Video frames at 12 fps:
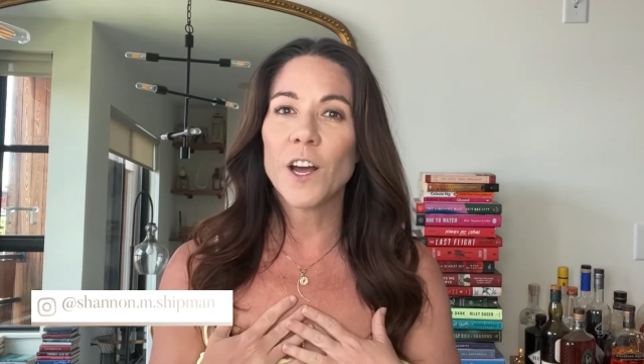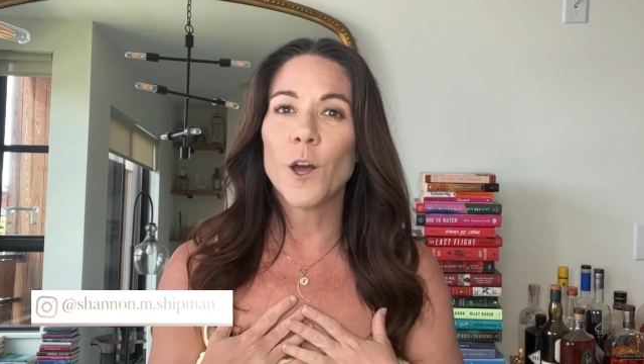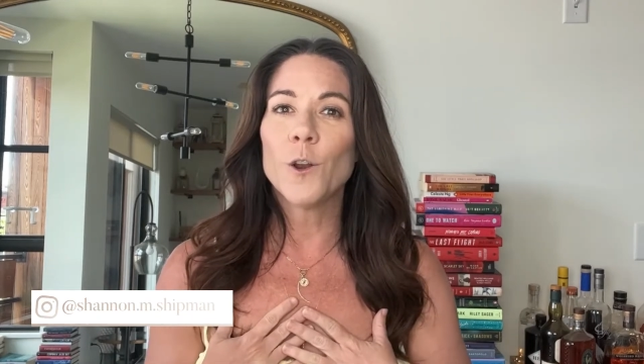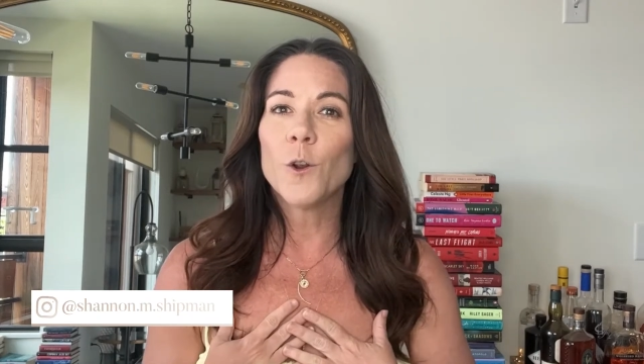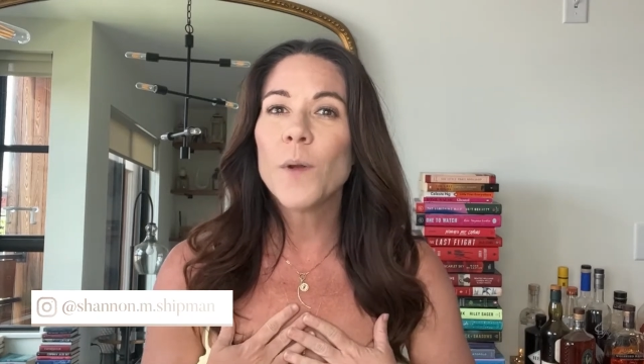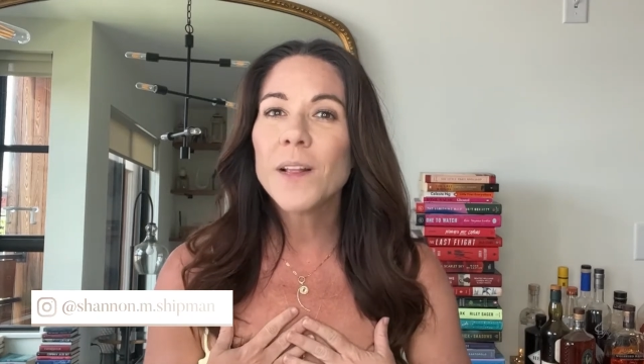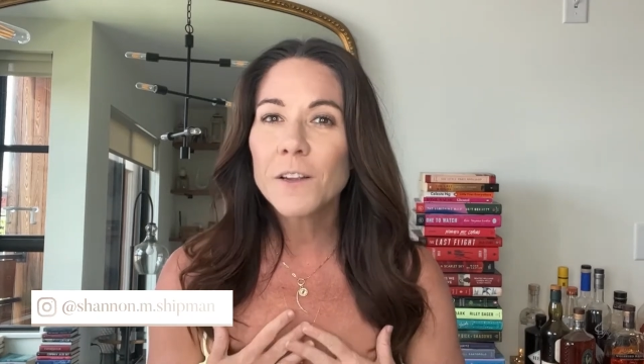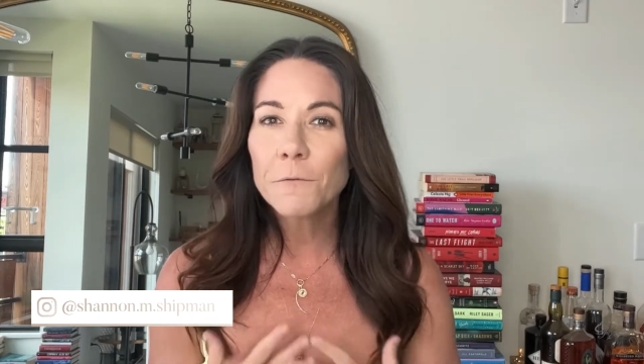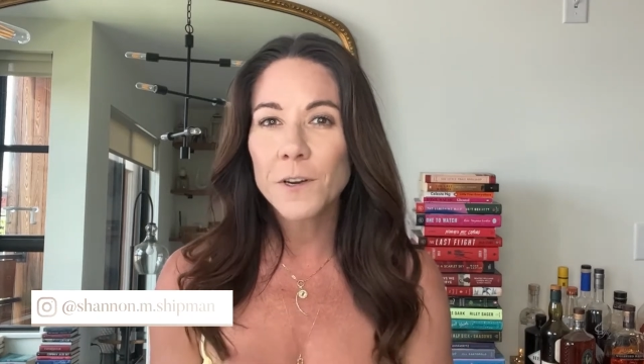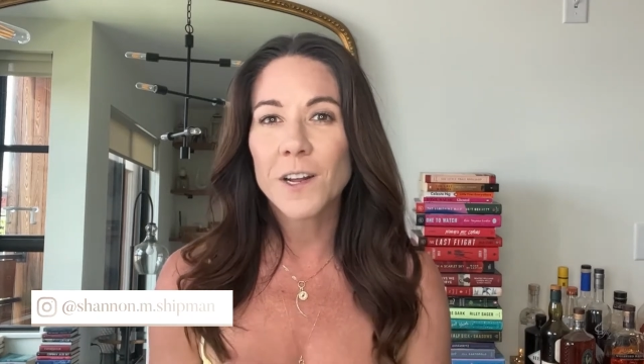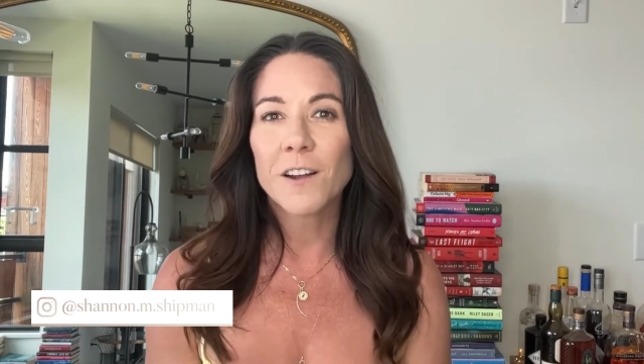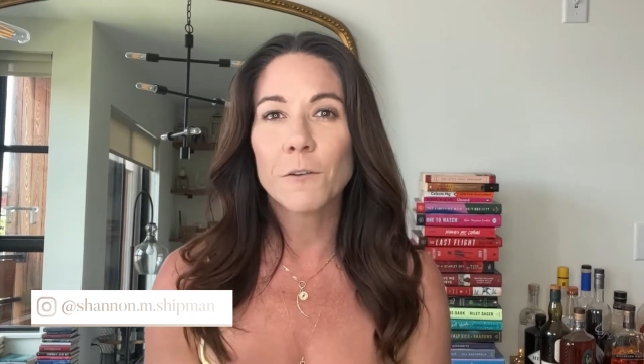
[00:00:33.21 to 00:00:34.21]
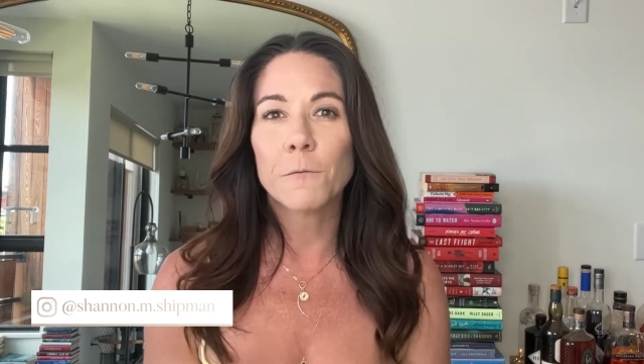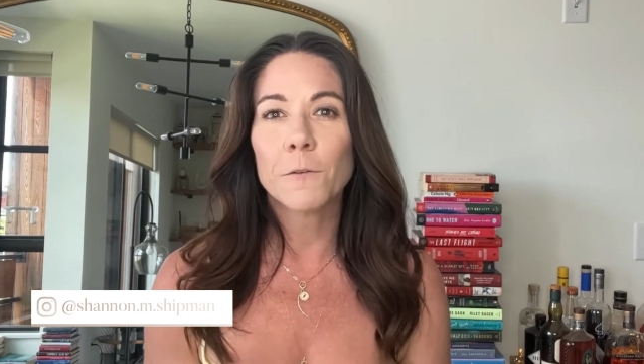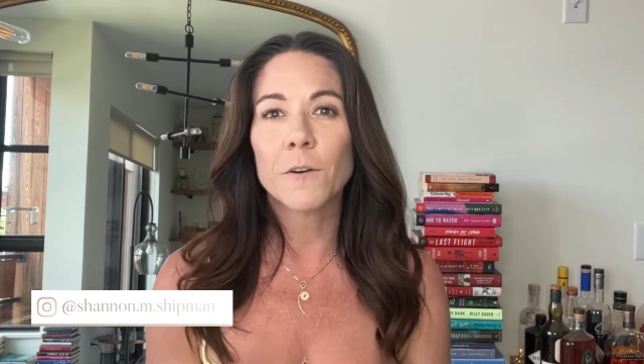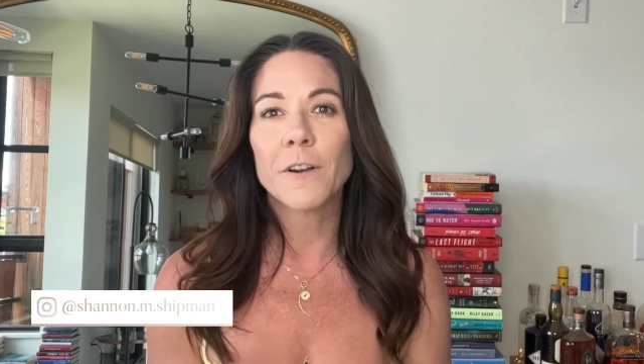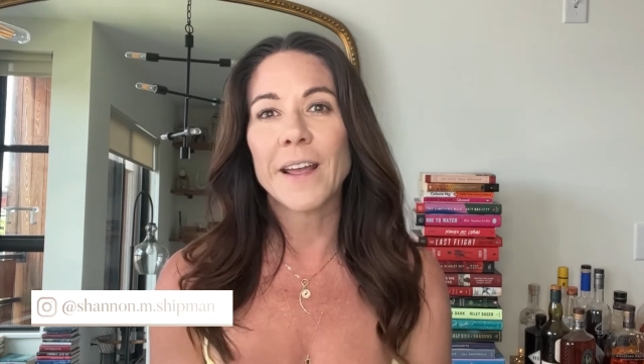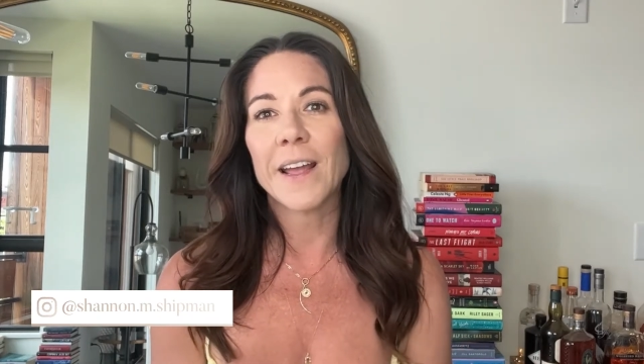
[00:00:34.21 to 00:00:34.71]
a New England
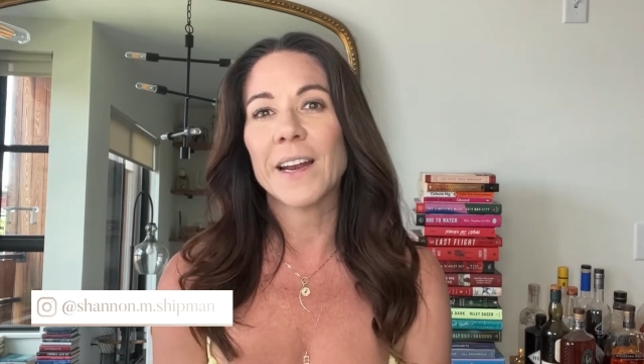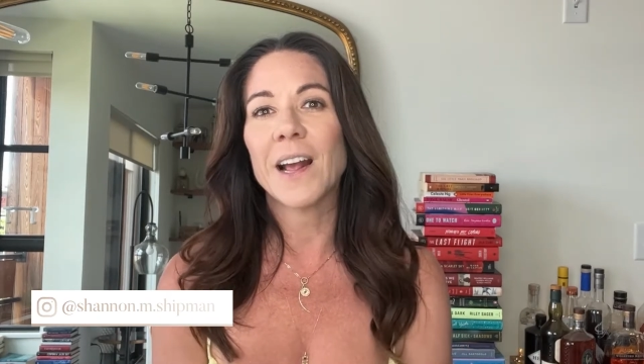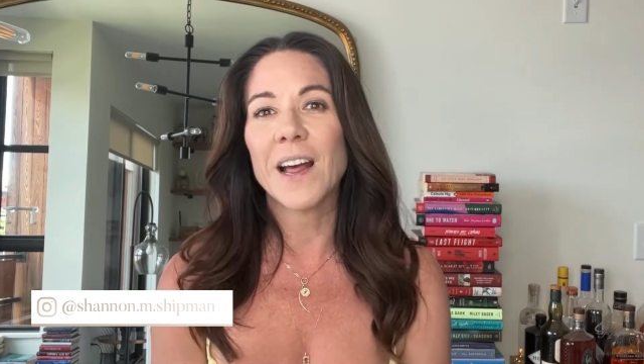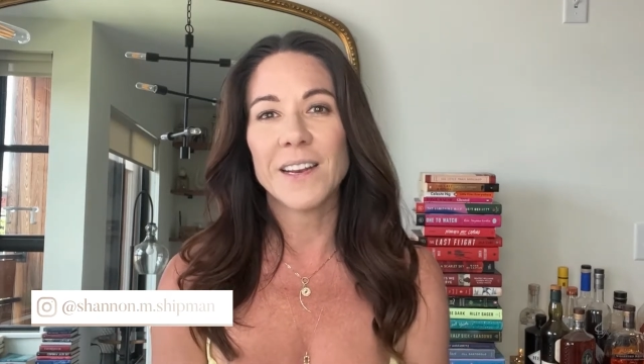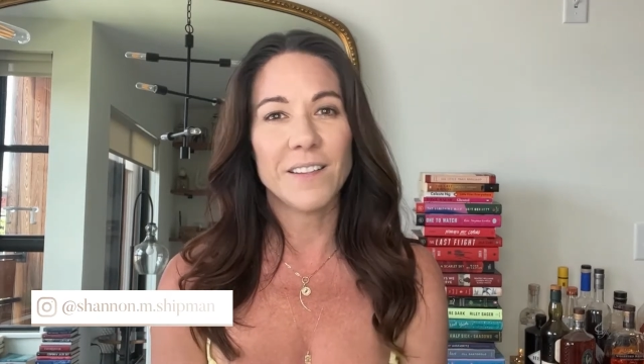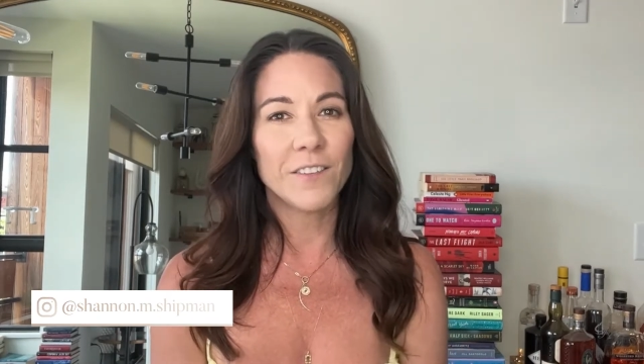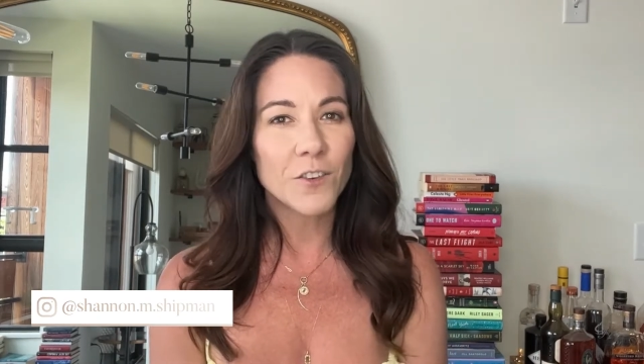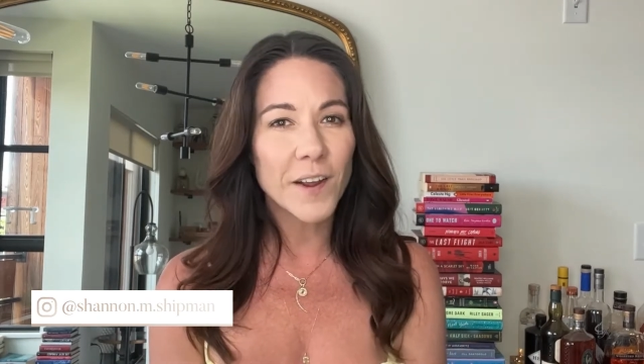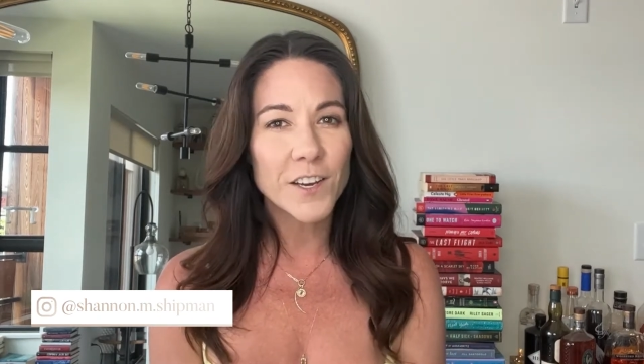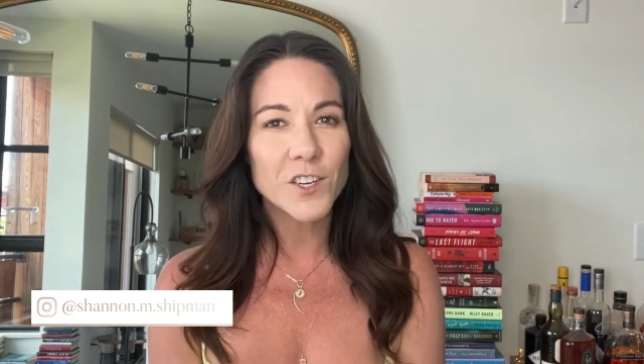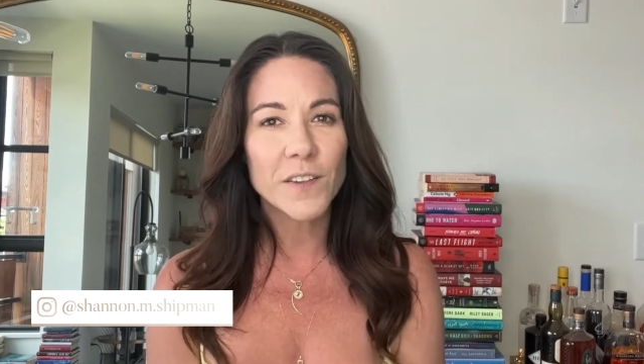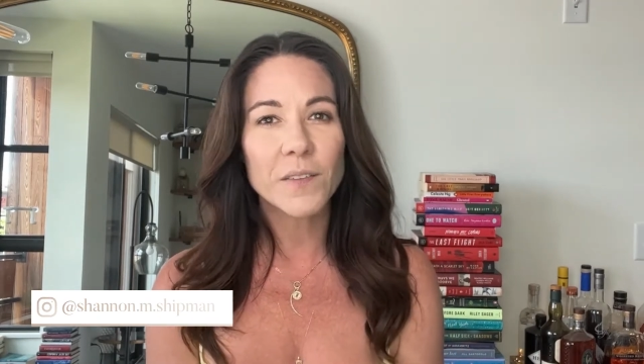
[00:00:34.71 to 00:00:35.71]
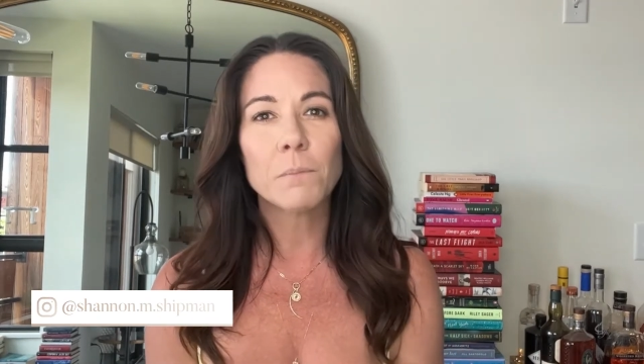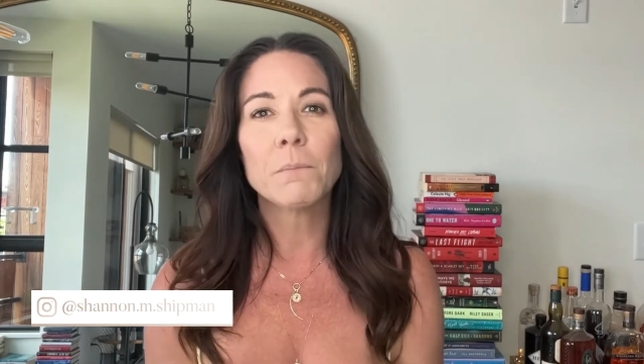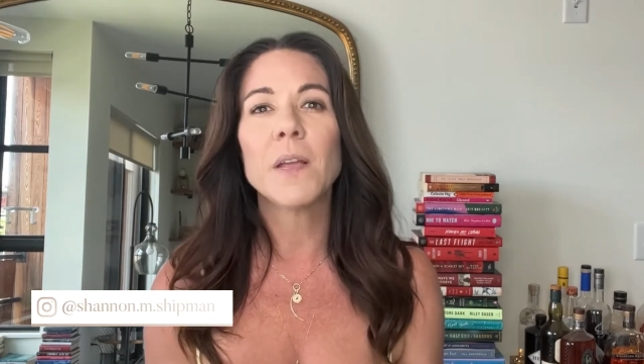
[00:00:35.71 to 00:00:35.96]
photographer and content strategist,